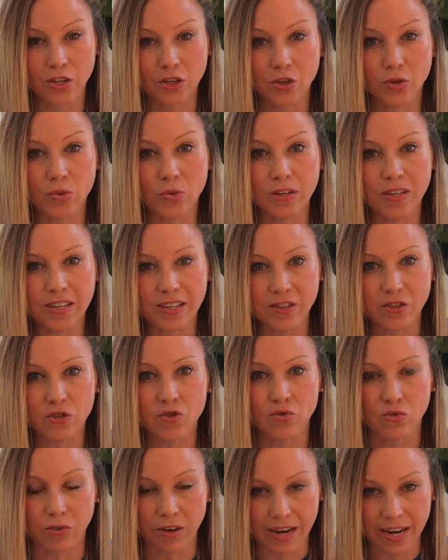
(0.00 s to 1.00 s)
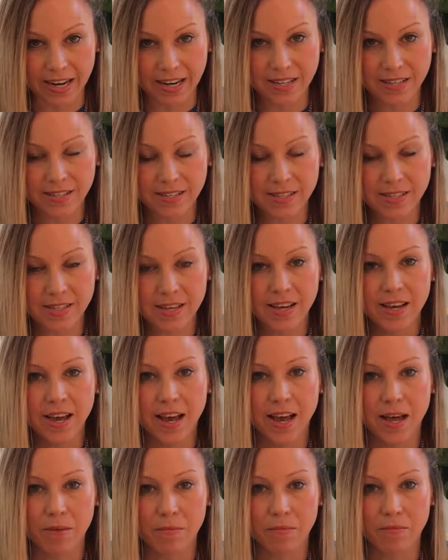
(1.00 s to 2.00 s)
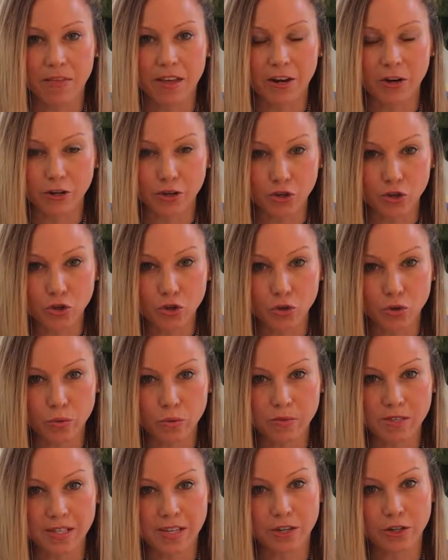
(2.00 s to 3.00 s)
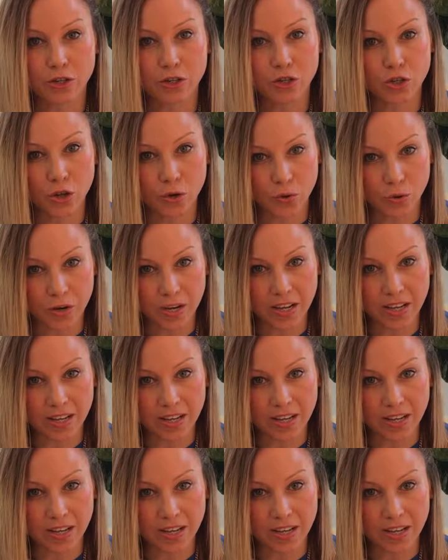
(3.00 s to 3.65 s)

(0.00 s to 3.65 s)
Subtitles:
you need drains that are tubes that are sewn